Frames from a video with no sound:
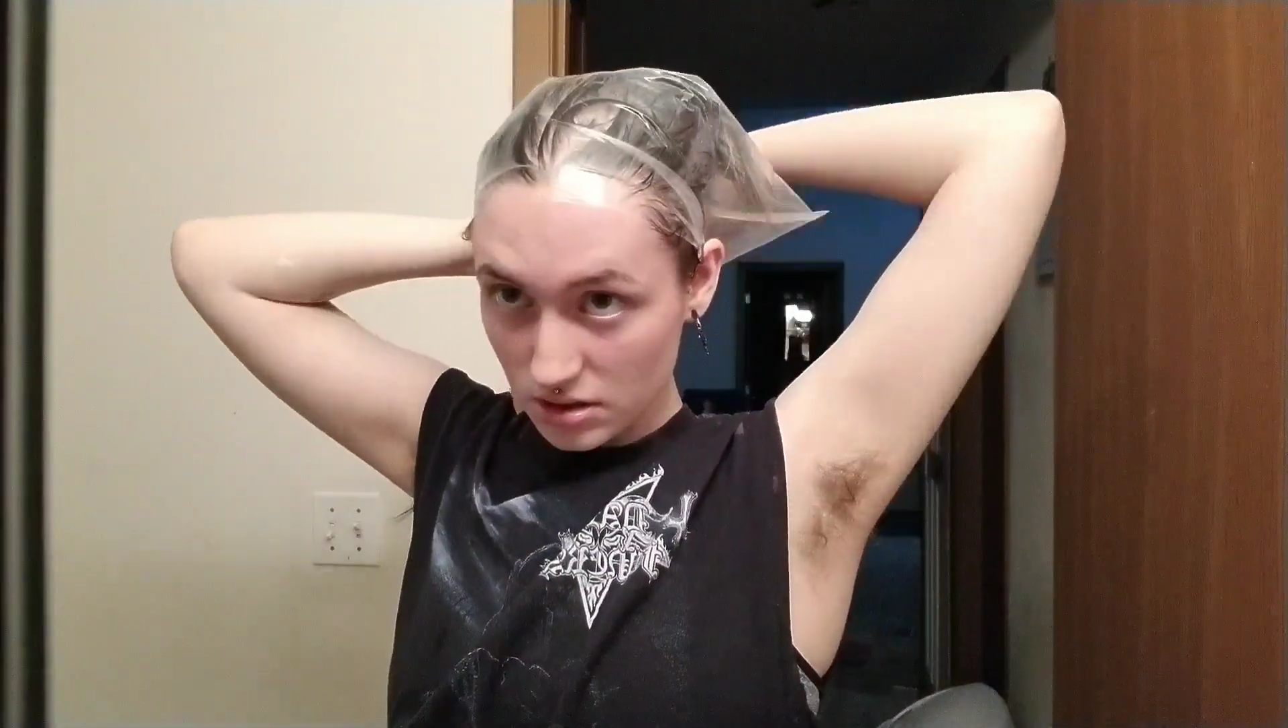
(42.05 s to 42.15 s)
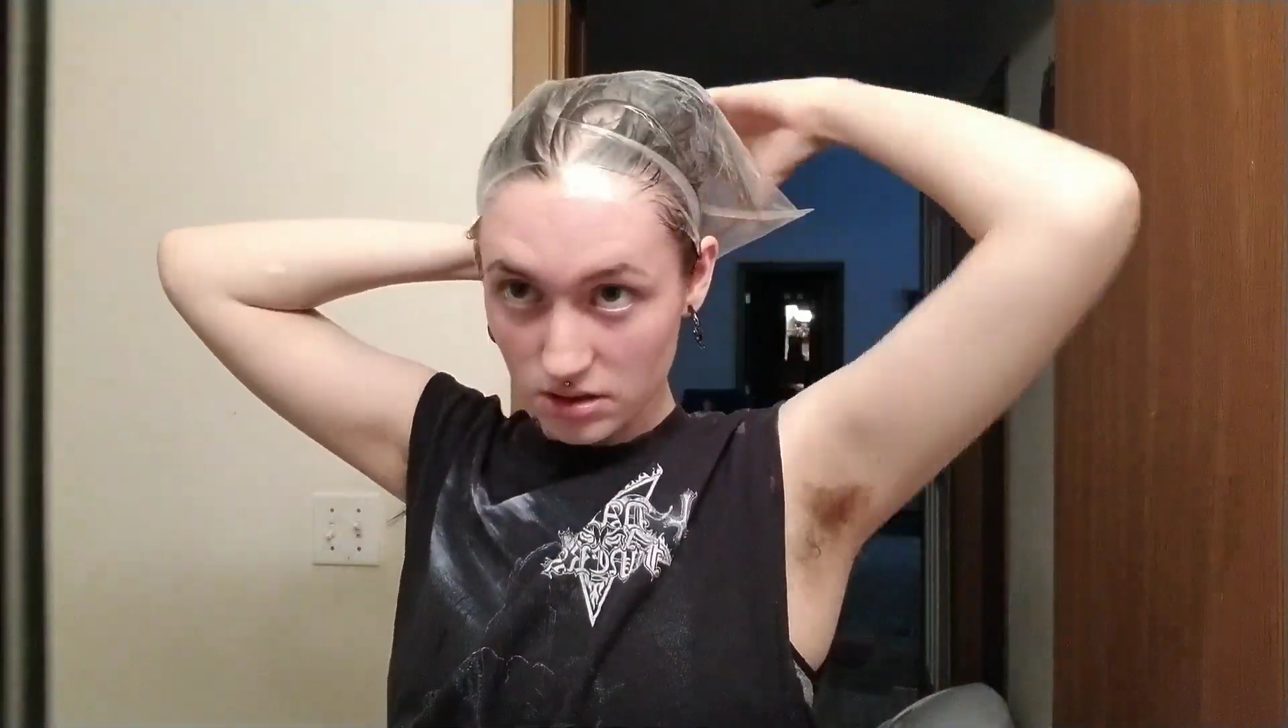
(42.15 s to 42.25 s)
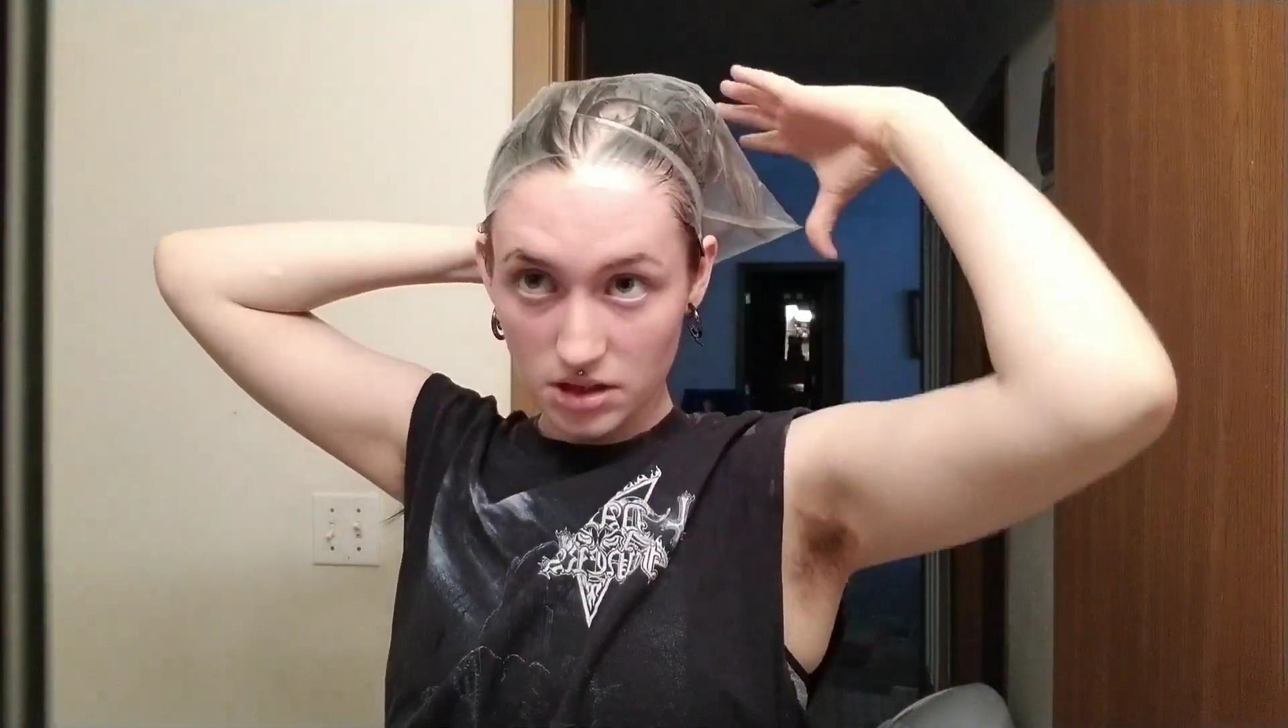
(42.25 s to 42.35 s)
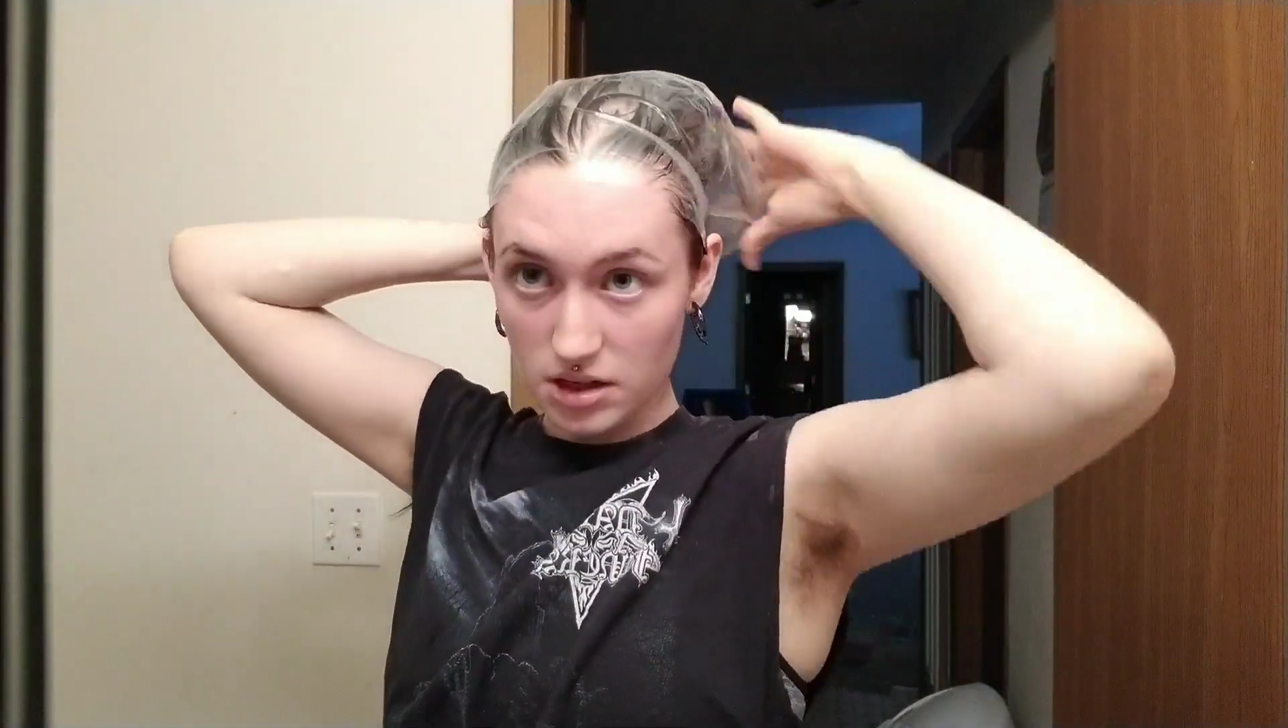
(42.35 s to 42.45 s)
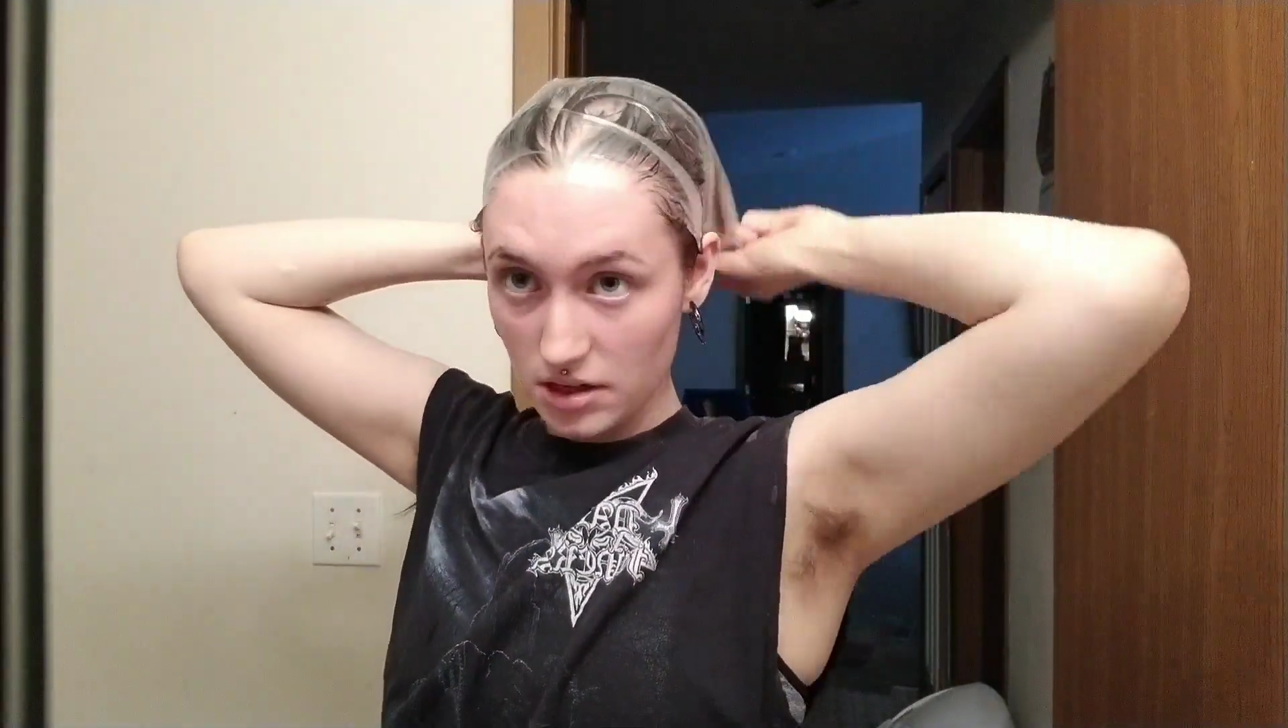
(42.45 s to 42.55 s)

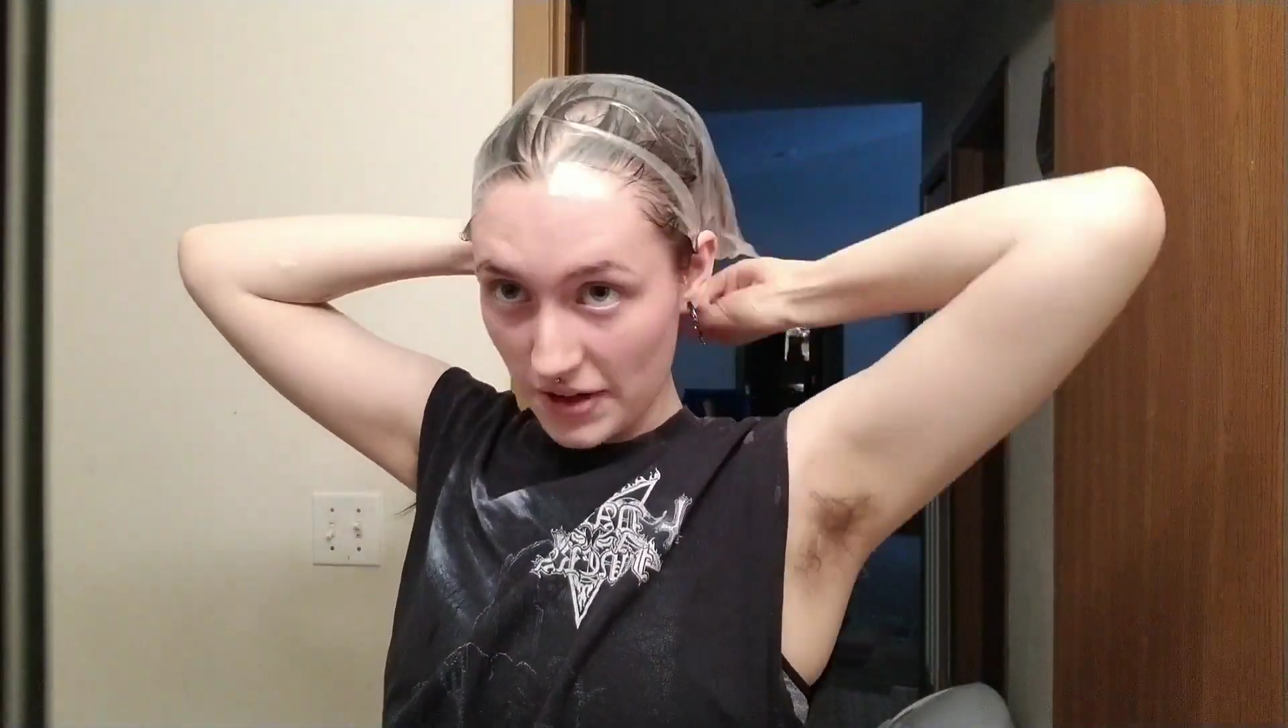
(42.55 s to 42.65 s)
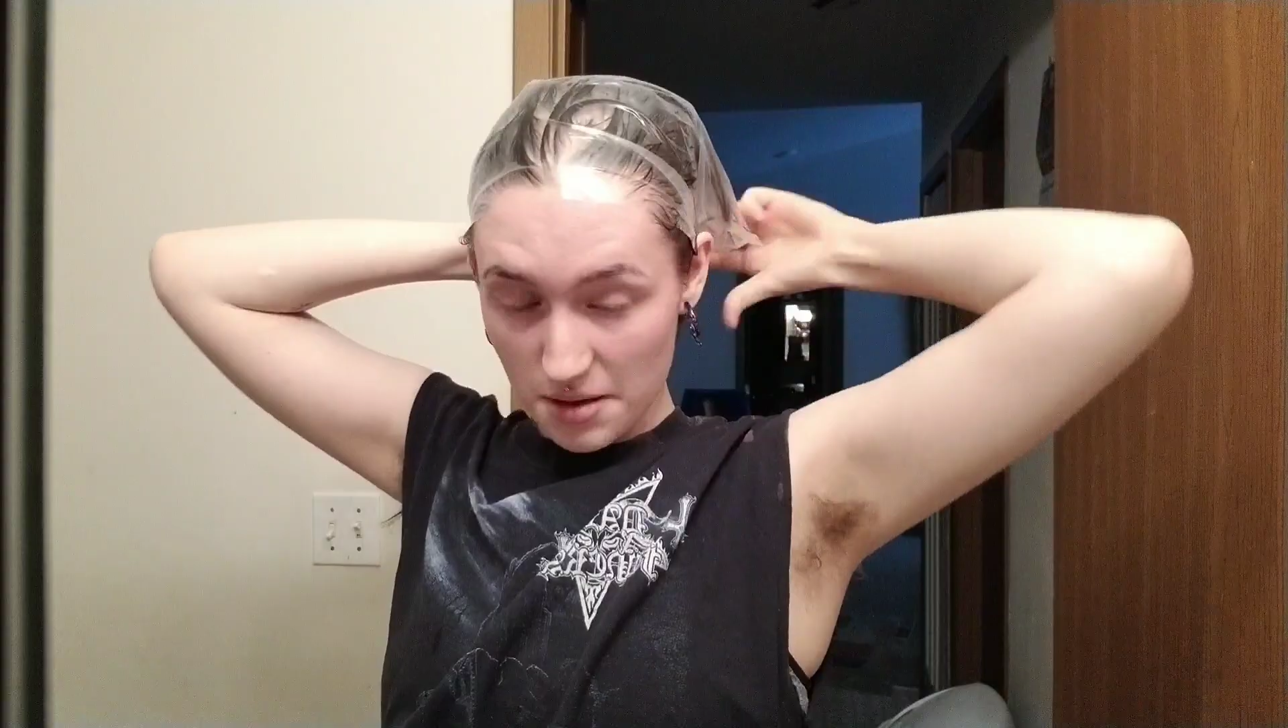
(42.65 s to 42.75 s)
mine for about